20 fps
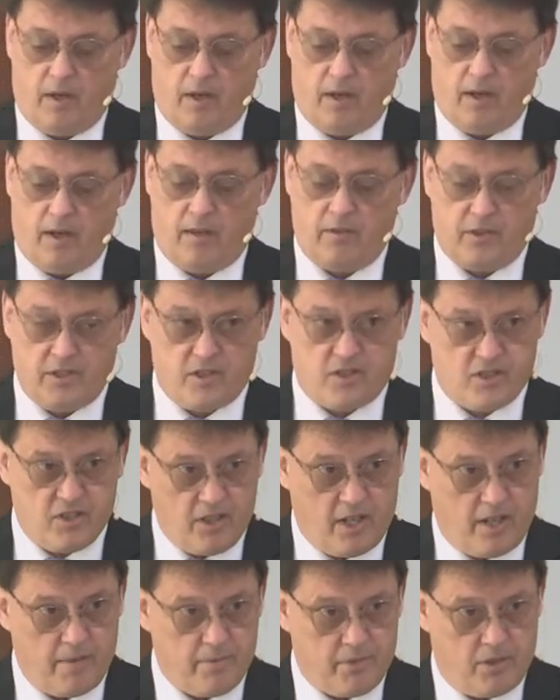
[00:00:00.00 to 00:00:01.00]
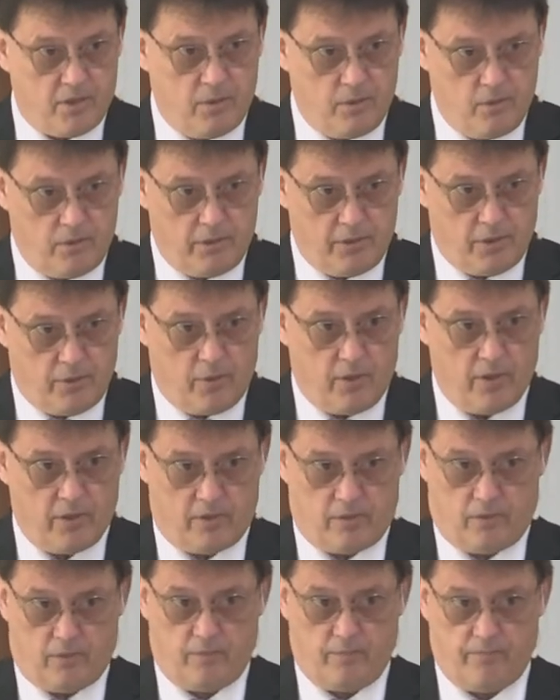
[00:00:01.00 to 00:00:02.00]
And this is absolutely
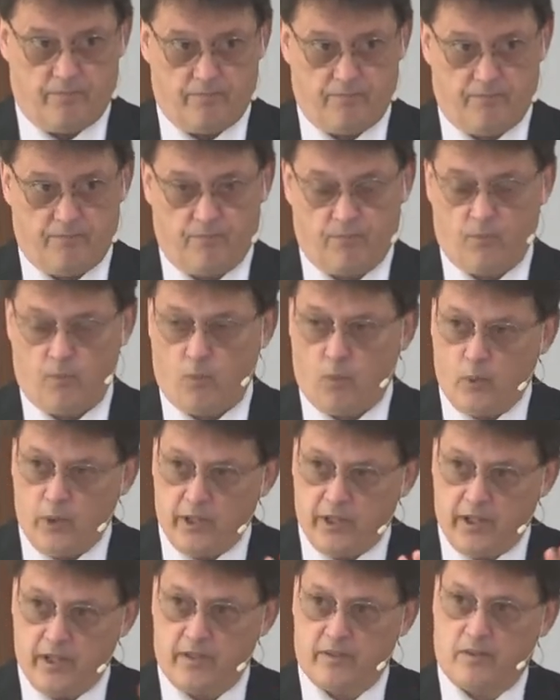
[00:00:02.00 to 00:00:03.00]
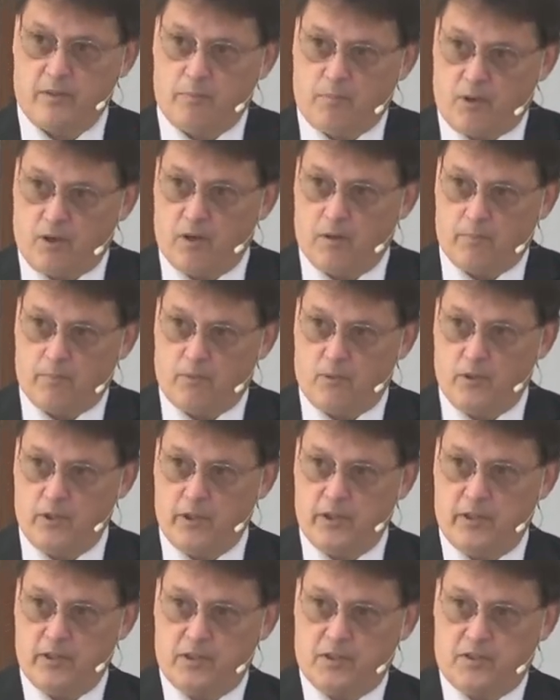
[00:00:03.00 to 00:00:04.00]
critical. We get the part
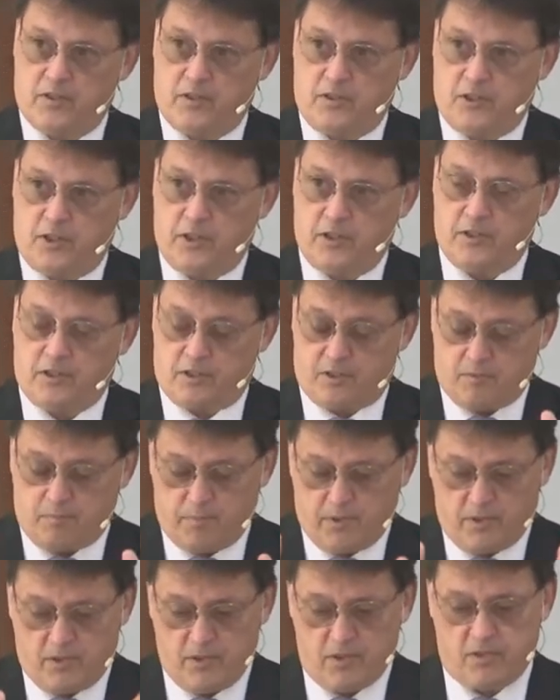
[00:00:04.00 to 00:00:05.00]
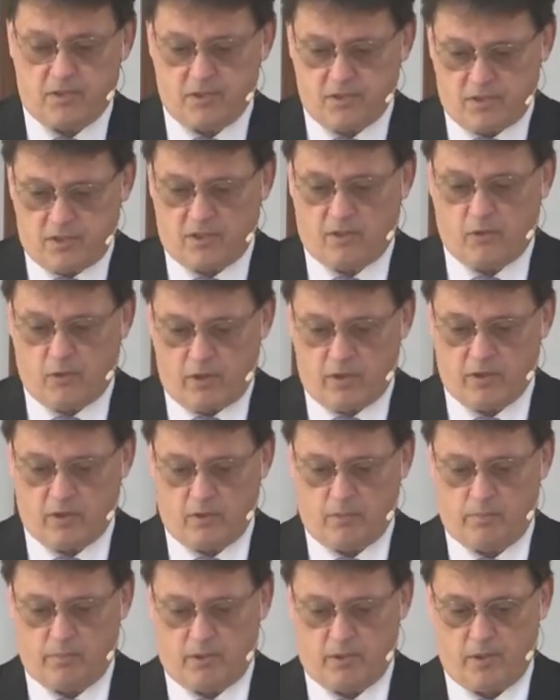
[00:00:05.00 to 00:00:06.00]
pointing us to Jesus, but this is the
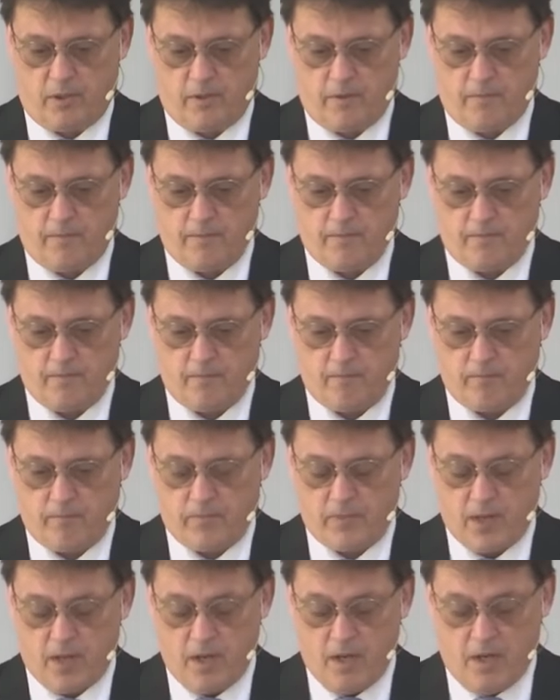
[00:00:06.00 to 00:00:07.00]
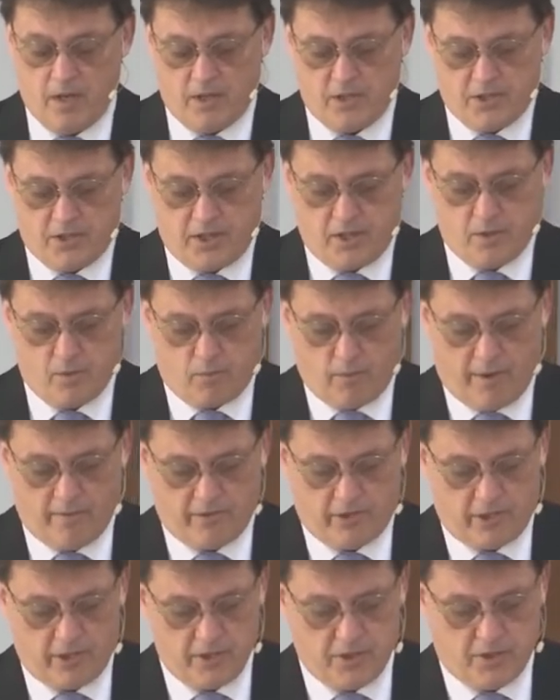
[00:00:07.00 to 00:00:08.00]
critical part. You see, the
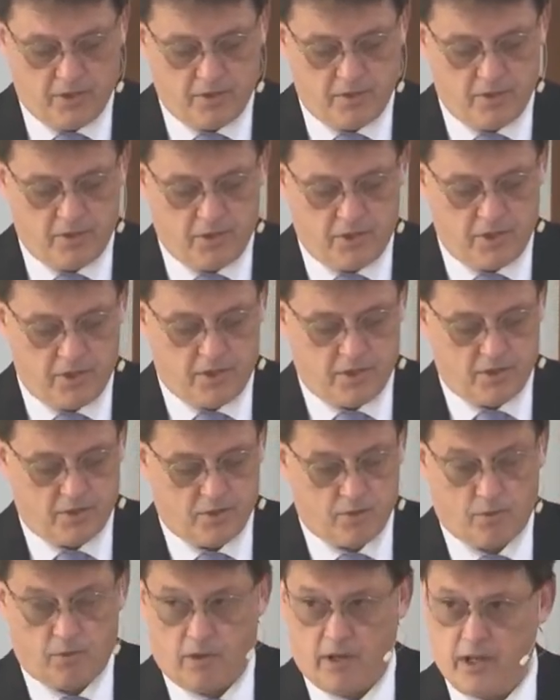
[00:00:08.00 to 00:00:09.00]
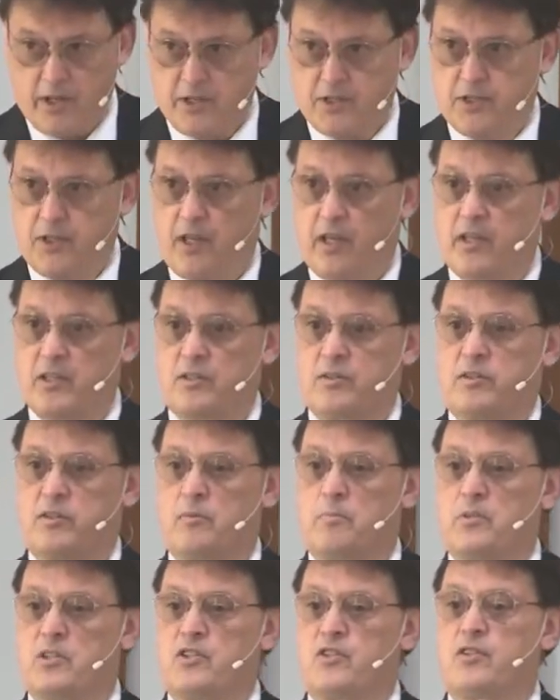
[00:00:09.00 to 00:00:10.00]
revelation of Jesus Christ as the
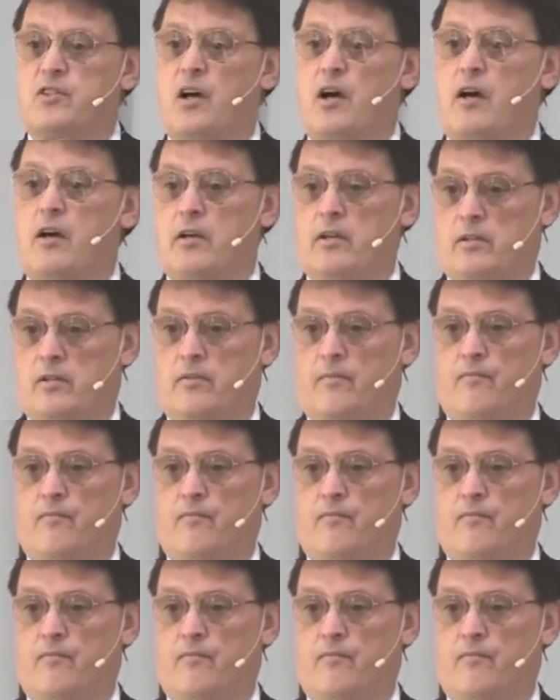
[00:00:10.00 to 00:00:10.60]
Messiah,